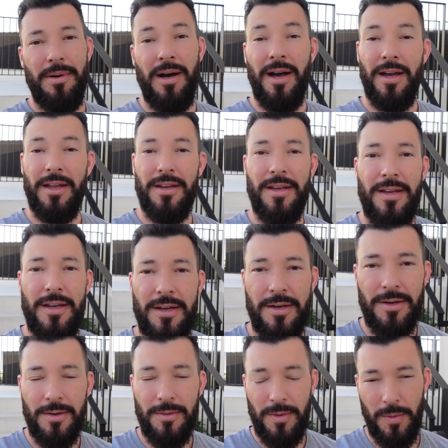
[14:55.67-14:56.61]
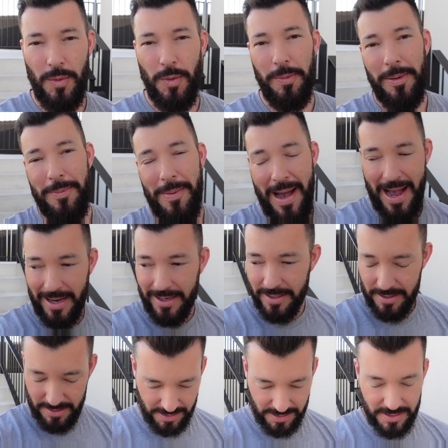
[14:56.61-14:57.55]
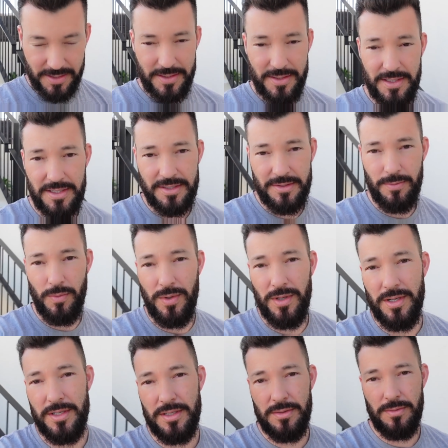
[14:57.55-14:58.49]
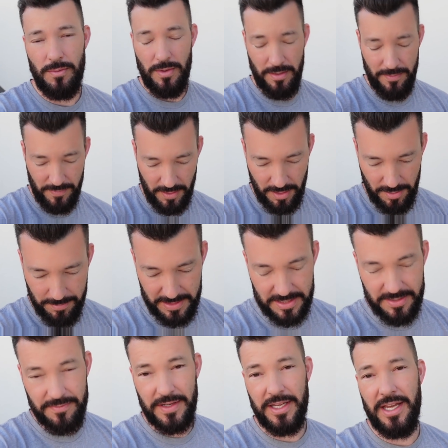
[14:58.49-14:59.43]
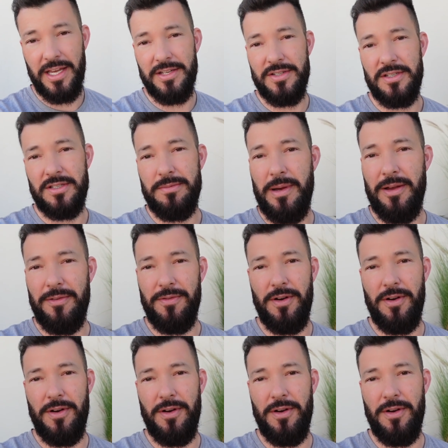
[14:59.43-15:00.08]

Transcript: but we will be back because this was one of our best vacations by